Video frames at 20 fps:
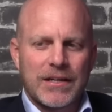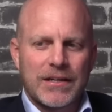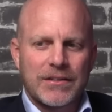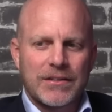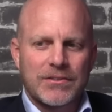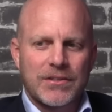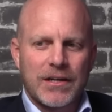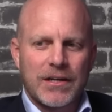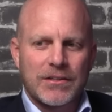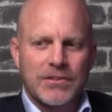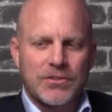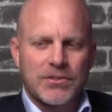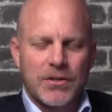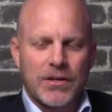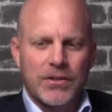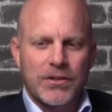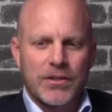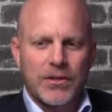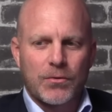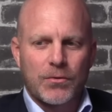And so
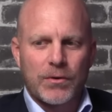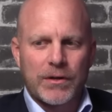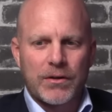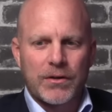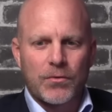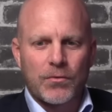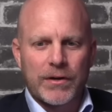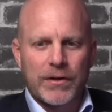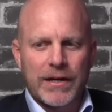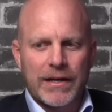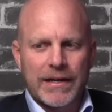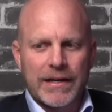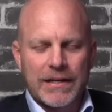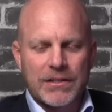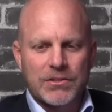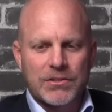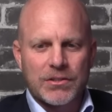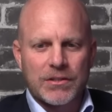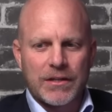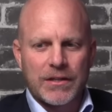I think when I
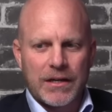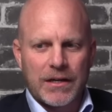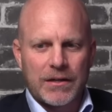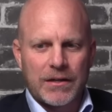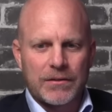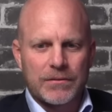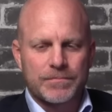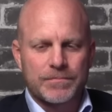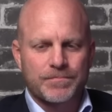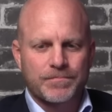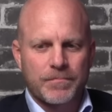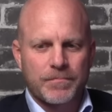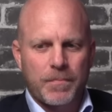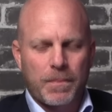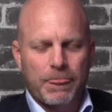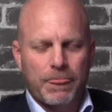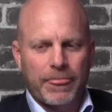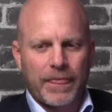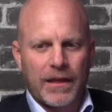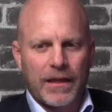get to now,
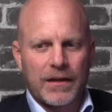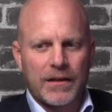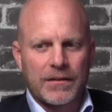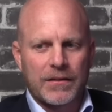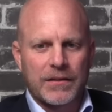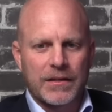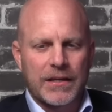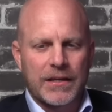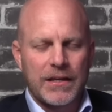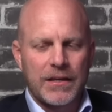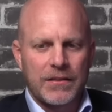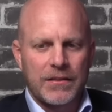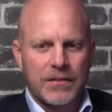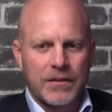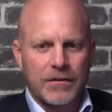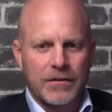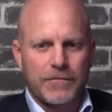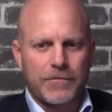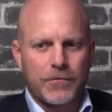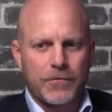the key
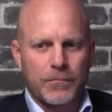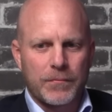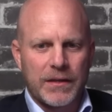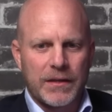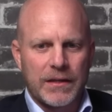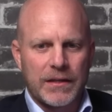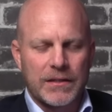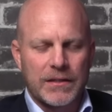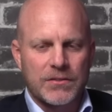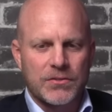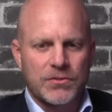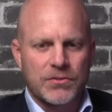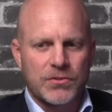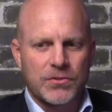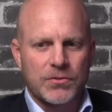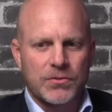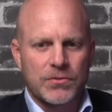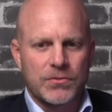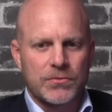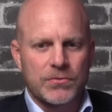thing for me is
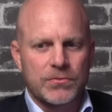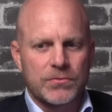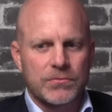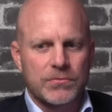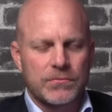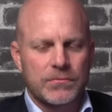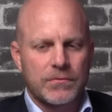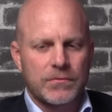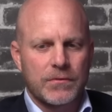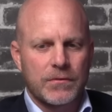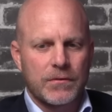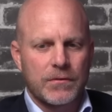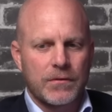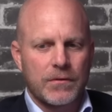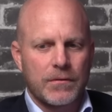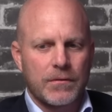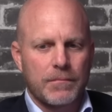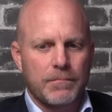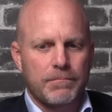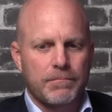to
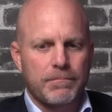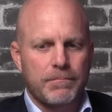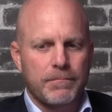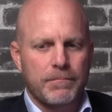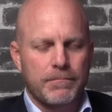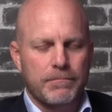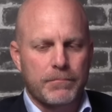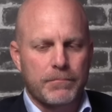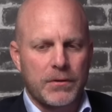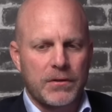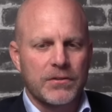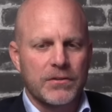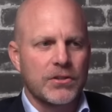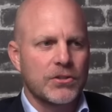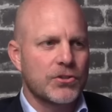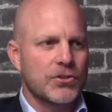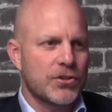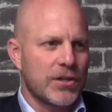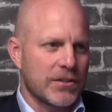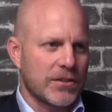build the
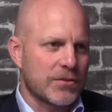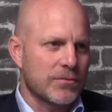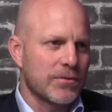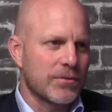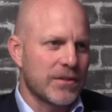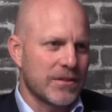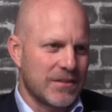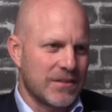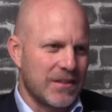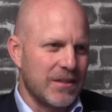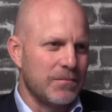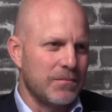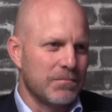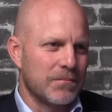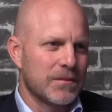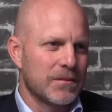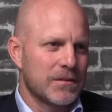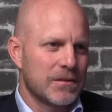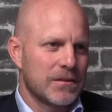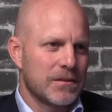trust with the
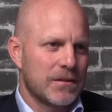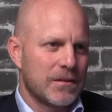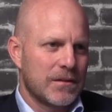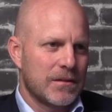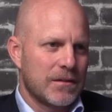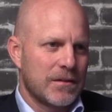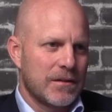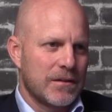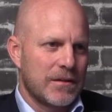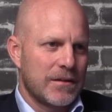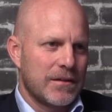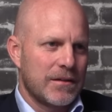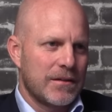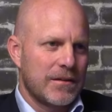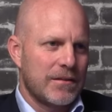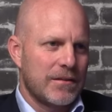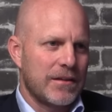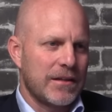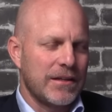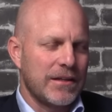team.
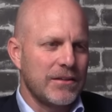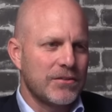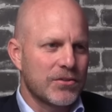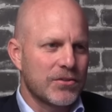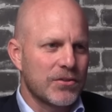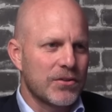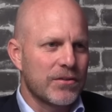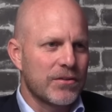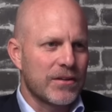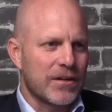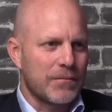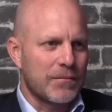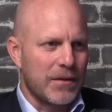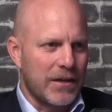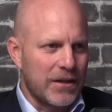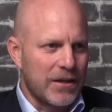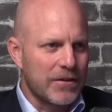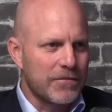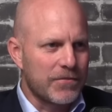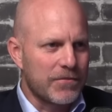They need to know that I'm
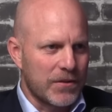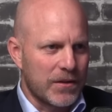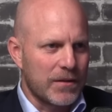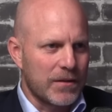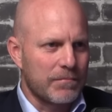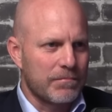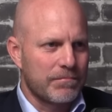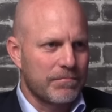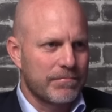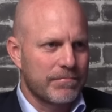here for them.